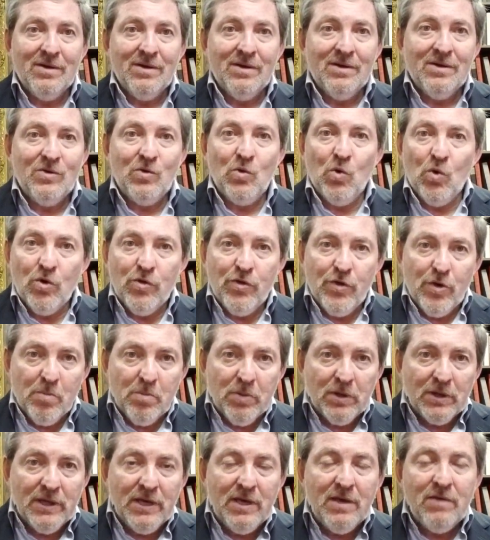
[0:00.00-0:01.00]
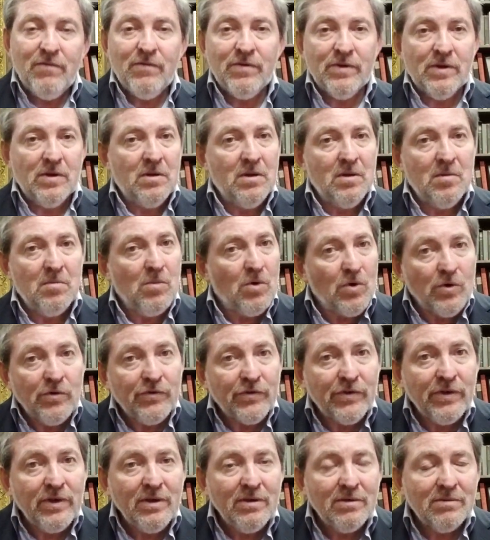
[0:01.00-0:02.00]
nor their belief in
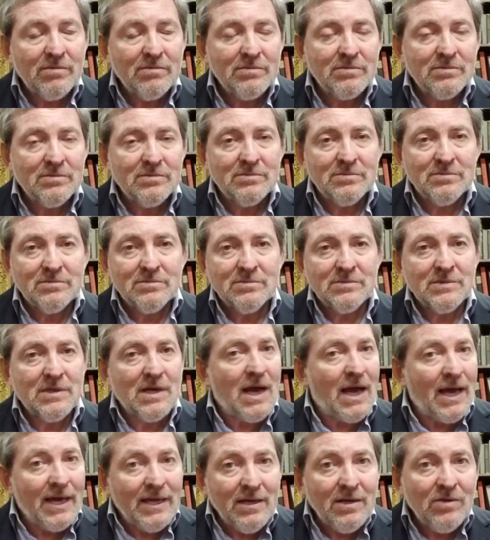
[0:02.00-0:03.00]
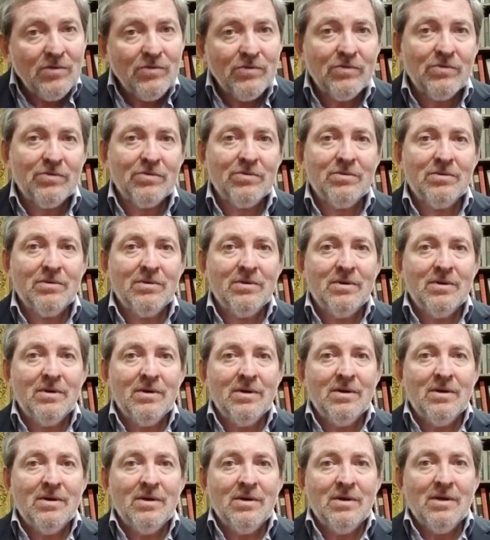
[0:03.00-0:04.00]
mercy, kindness,
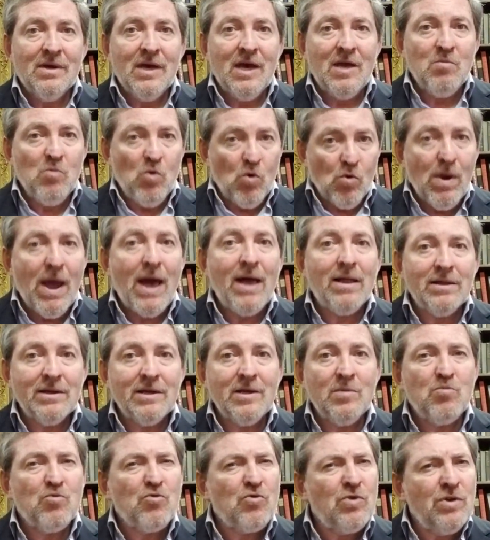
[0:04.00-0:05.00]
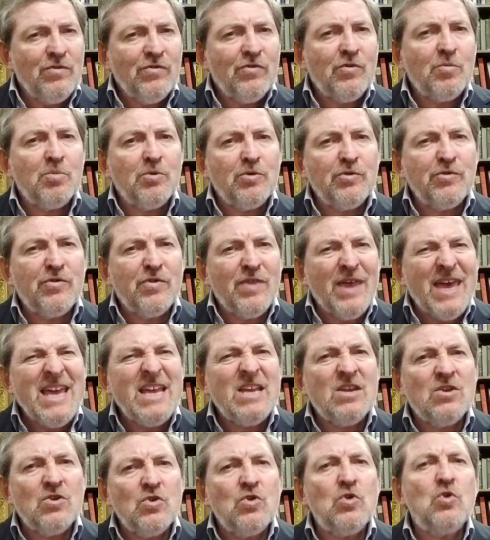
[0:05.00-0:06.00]
and morality, principles they
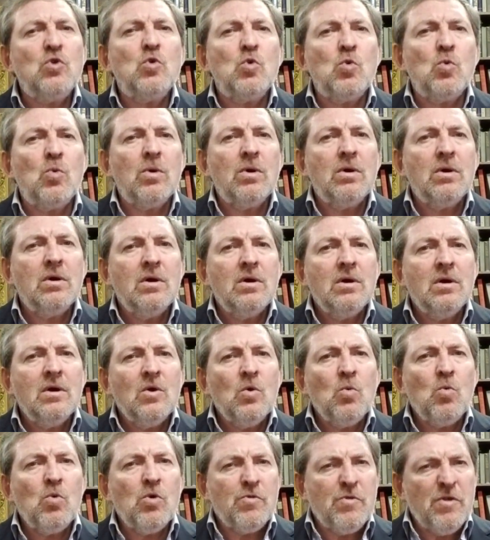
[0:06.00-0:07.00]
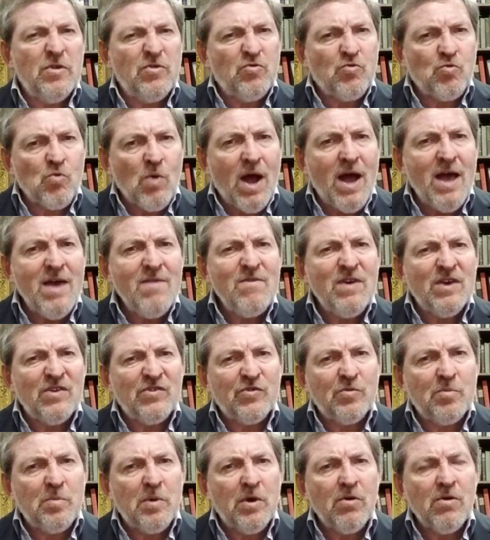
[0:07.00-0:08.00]
knew were the driving
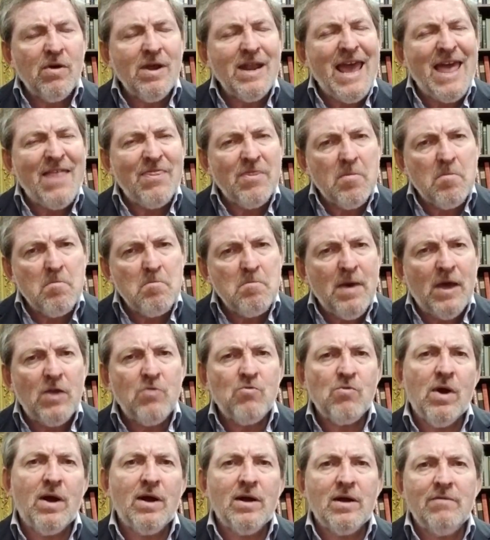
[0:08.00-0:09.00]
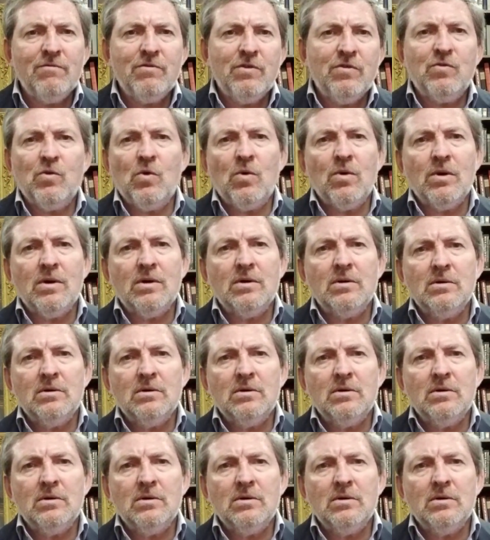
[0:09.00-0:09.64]
spirit and the bedrock of the Torah.